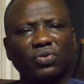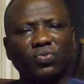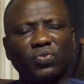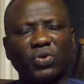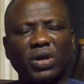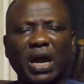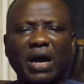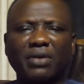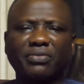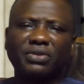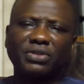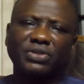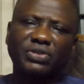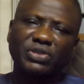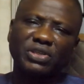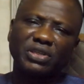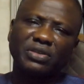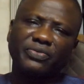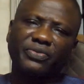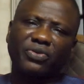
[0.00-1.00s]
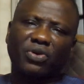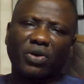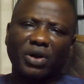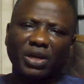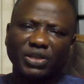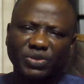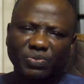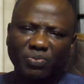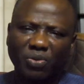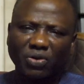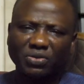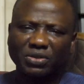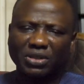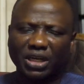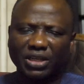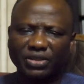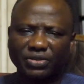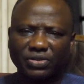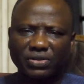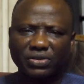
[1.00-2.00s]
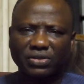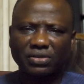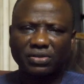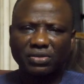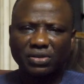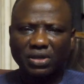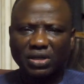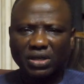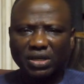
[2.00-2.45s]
we have received correspondence,